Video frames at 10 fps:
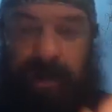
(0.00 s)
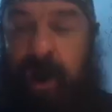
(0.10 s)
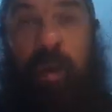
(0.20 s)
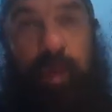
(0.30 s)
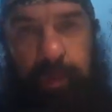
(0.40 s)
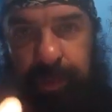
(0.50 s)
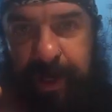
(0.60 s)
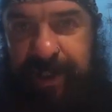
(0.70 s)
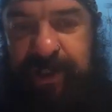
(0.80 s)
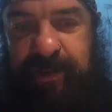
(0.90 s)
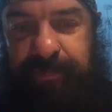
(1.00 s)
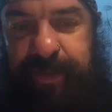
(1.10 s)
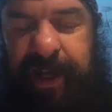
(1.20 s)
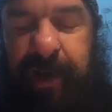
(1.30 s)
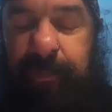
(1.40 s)
oh, price,
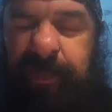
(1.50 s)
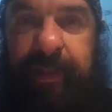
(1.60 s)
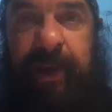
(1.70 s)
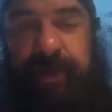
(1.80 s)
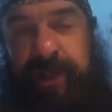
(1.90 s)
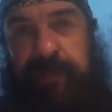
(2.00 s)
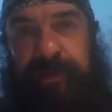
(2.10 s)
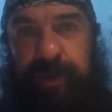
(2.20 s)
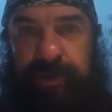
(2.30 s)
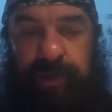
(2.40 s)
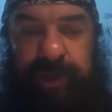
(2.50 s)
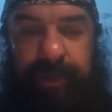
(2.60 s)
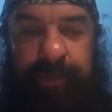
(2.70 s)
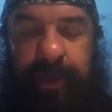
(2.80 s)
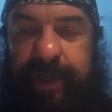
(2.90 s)
yeah, that was the other thing I was talking
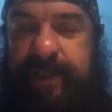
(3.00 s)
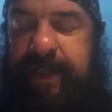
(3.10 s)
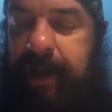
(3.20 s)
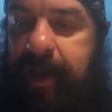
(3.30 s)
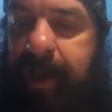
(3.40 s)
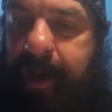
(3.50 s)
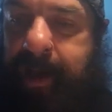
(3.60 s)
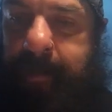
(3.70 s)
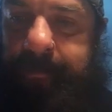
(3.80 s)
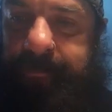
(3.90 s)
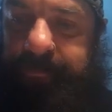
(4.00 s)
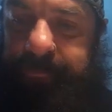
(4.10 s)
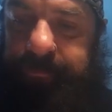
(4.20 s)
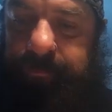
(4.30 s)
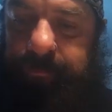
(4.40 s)
about, price.
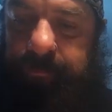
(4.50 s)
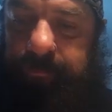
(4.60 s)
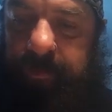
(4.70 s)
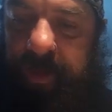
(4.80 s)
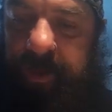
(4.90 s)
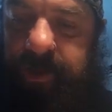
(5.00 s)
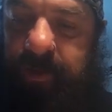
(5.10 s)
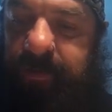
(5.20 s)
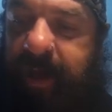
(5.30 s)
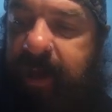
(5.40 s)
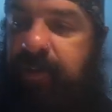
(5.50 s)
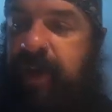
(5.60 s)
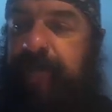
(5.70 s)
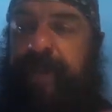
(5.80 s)
So for that great